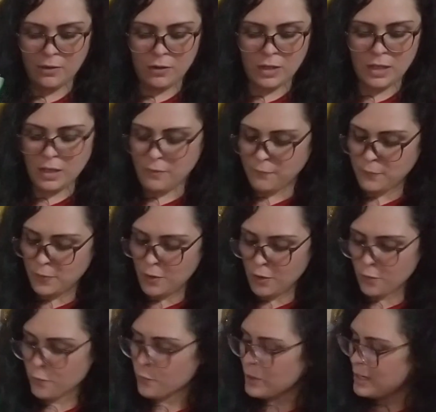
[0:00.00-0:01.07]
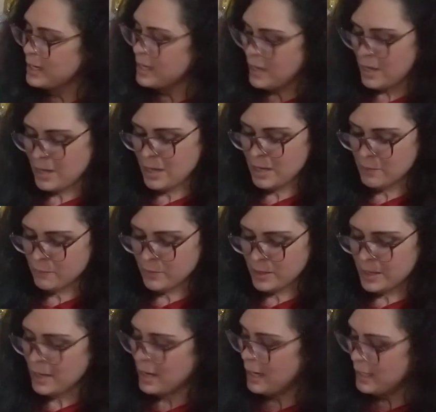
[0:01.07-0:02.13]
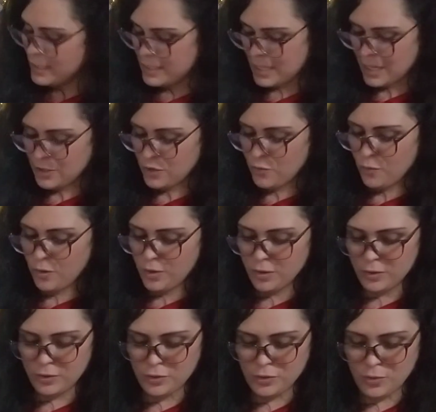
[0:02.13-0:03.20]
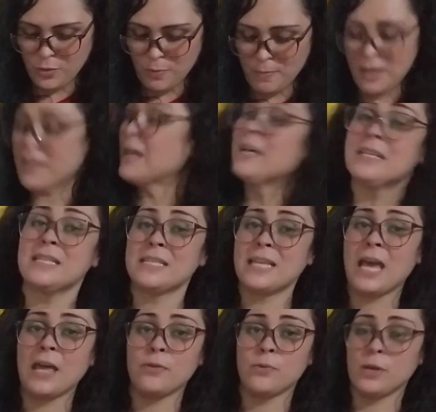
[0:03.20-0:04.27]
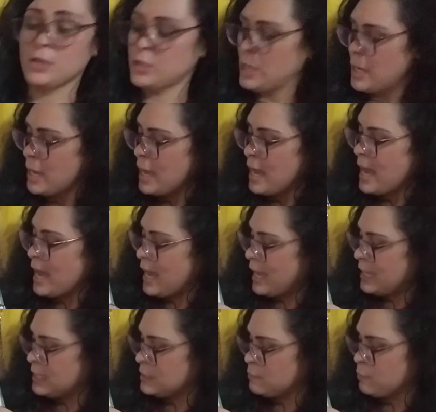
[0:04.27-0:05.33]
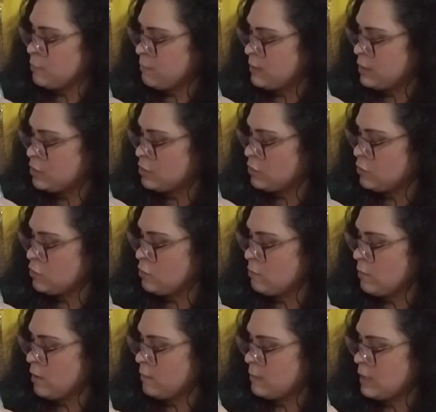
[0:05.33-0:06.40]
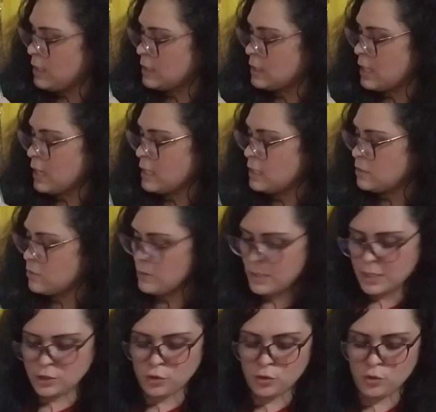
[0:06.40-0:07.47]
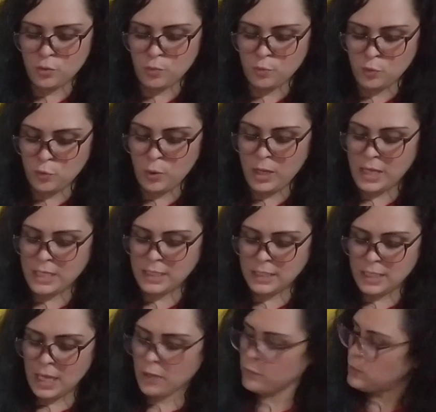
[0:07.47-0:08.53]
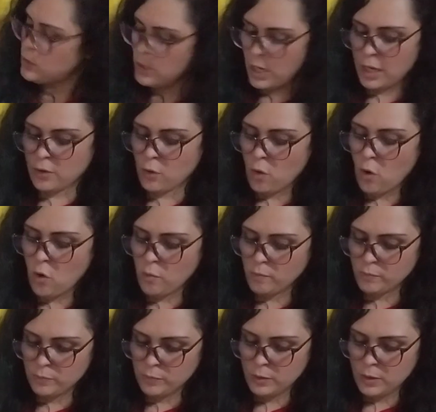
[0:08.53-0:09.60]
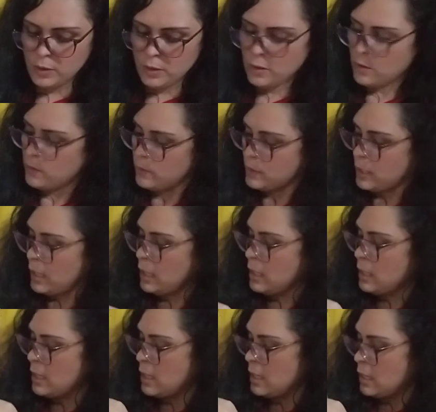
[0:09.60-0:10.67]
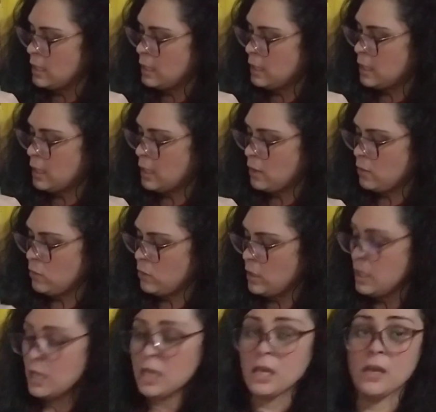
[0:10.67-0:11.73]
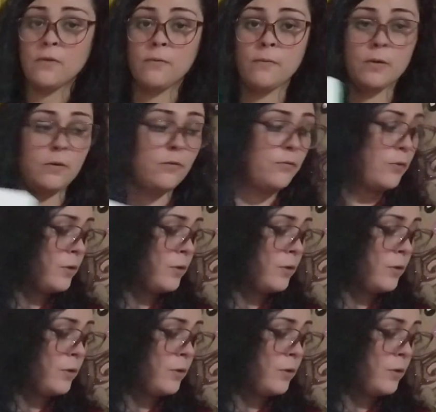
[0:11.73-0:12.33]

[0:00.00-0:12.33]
if you're really hungry, guys, and you want to make a sandwich, ask permission to mommy and daddy to let you to do a sandwich at home, okay? Now, if for